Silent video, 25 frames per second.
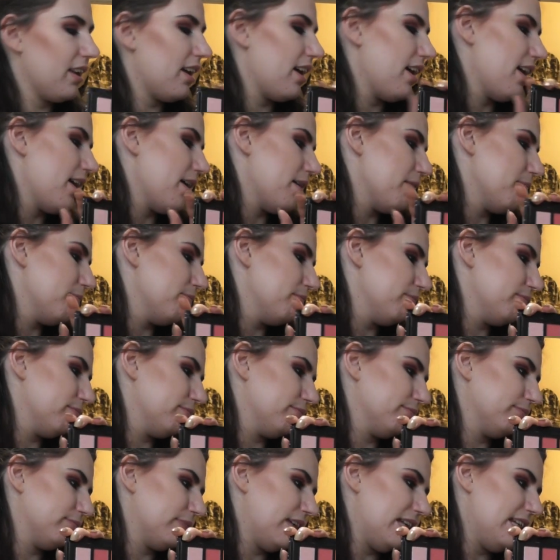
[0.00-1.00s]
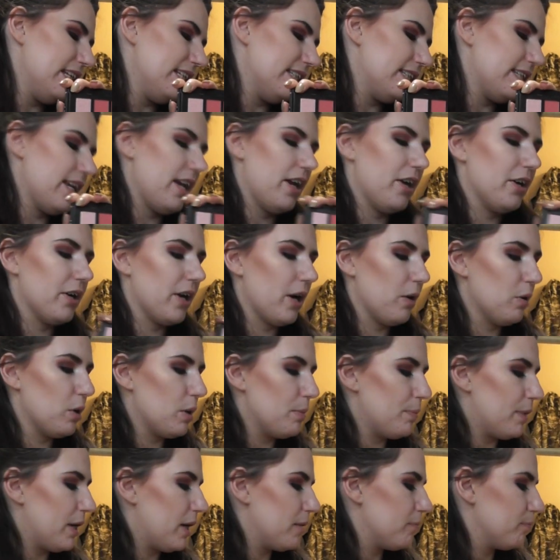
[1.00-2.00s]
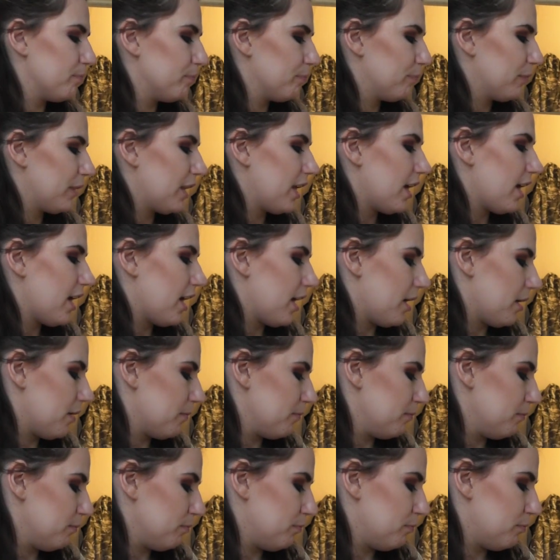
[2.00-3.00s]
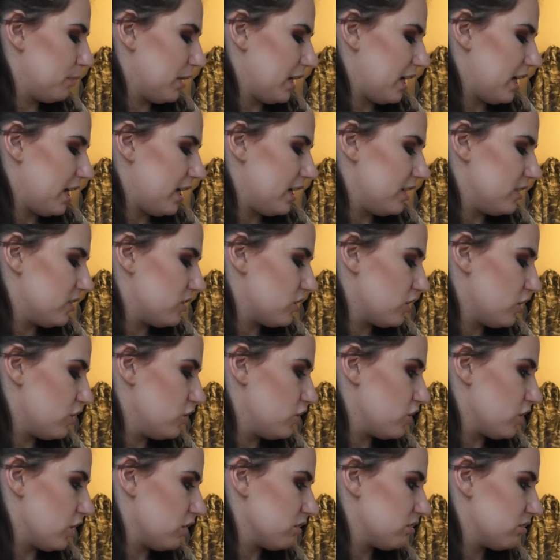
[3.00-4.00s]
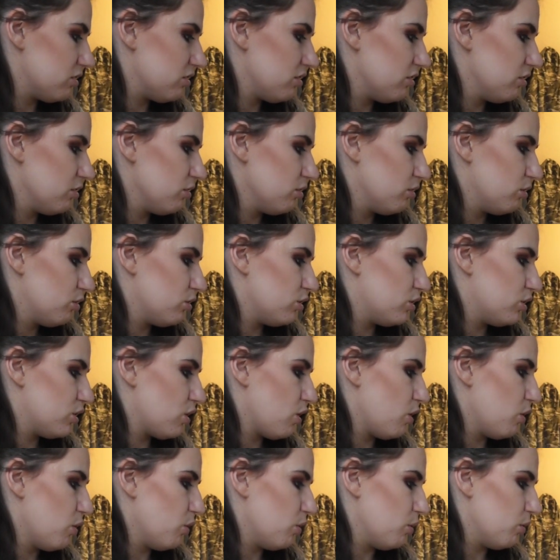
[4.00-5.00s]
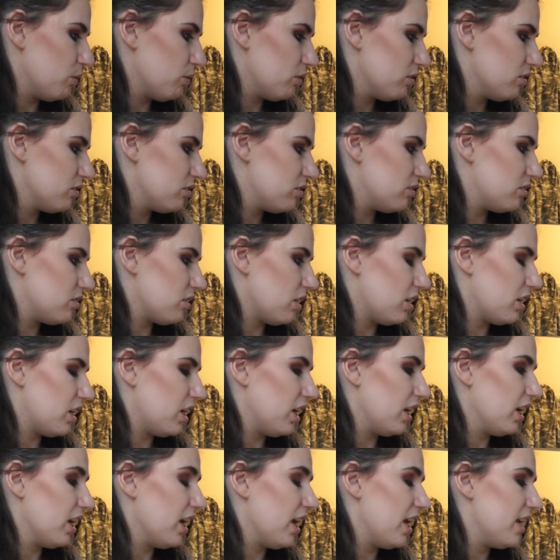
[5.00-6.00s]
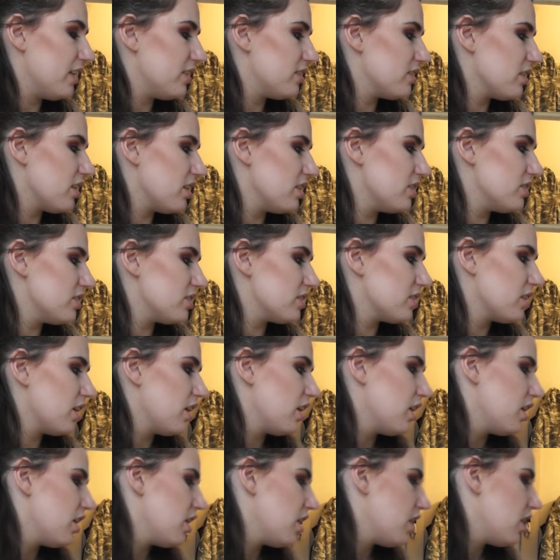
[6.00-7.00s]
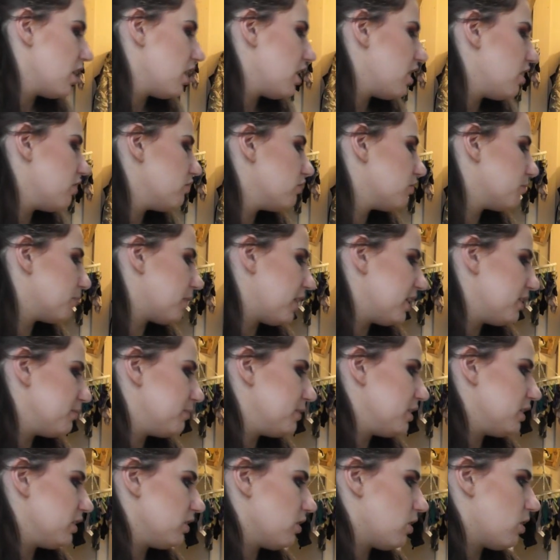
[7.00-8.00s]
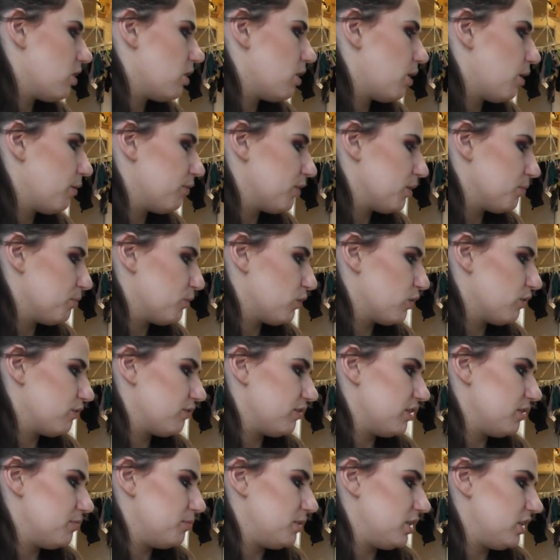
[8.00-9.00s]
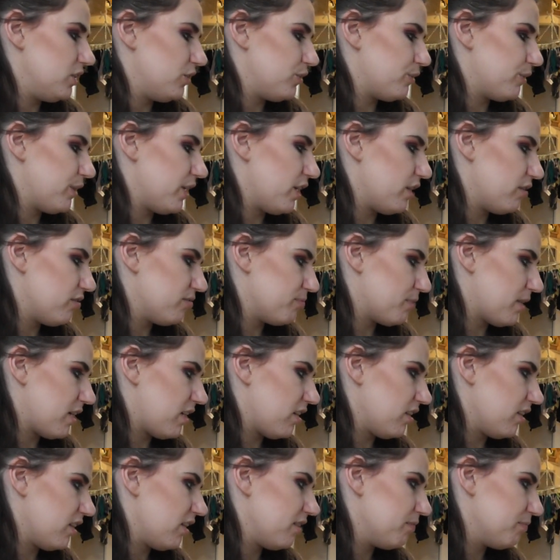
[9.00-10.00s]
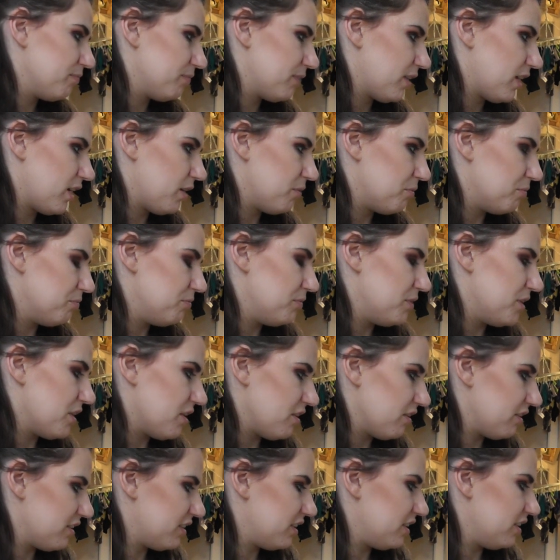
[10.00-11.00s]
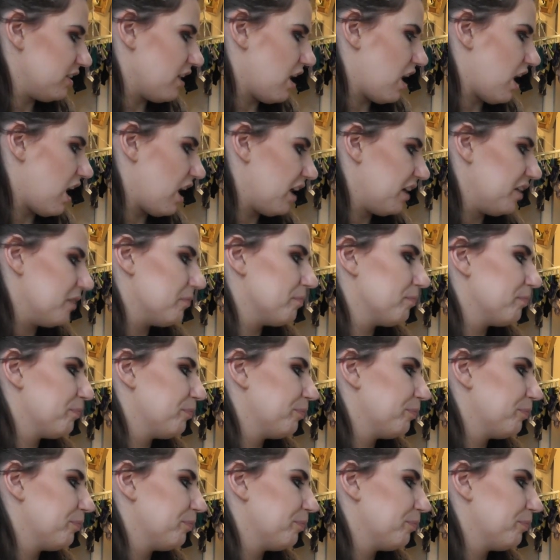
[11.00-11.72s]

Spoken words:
It needs to air out a bit. But it is just so stunning. It does remind me a lot of the Morphe Be Creative palette. I'm not gonna lie.